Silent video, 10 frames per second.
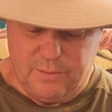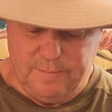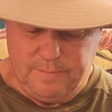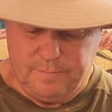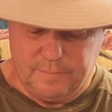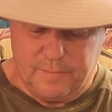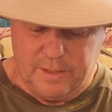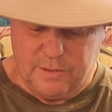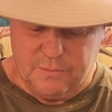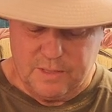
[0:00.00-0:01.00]
one,
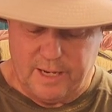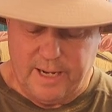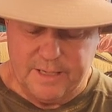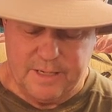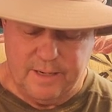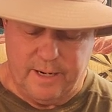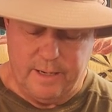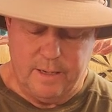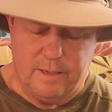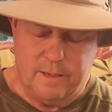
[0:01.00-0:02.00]
this was last
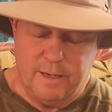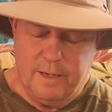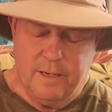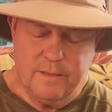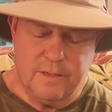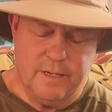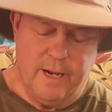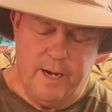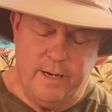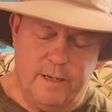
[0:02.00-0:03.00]
night.
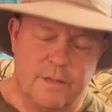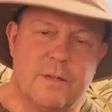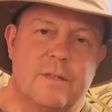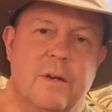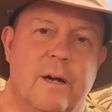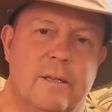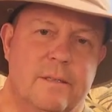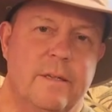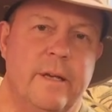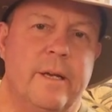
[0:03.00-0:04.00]
Today is a
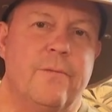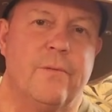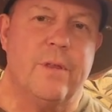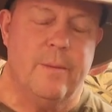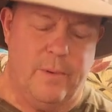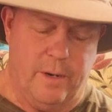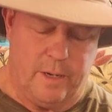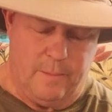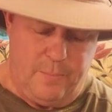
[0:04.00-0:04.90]
dark day for the American